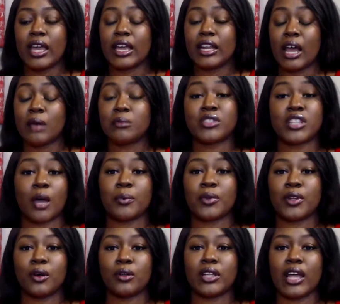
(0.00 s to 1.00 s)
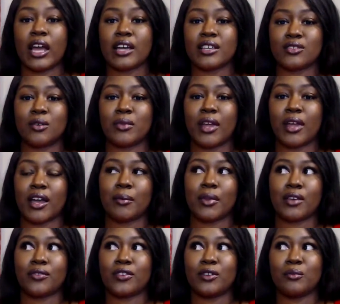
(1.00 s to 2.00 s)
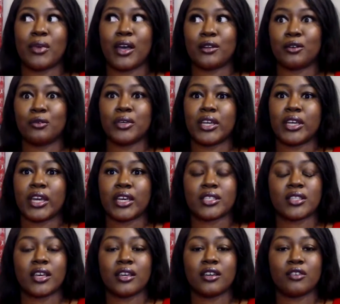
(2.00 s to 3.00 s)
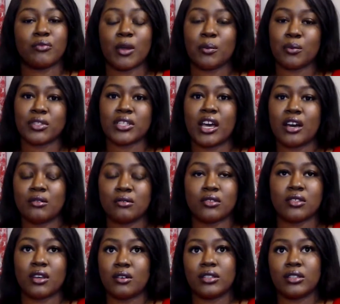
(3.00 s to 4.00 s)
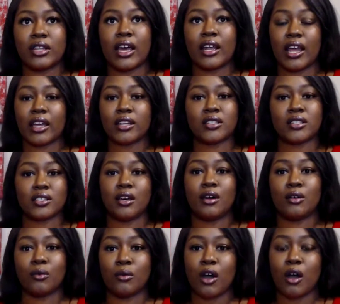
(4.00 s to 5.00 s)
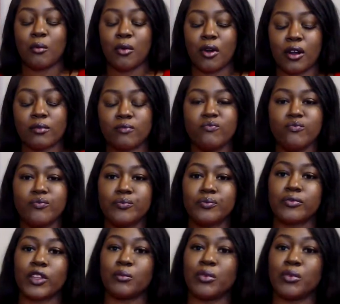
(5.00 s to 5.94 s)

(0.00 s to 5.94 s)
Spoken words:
And I'm shopping online, so I'm like, I'm not gonna buy no big ass thing of paper towels online. I could just go to Walmart.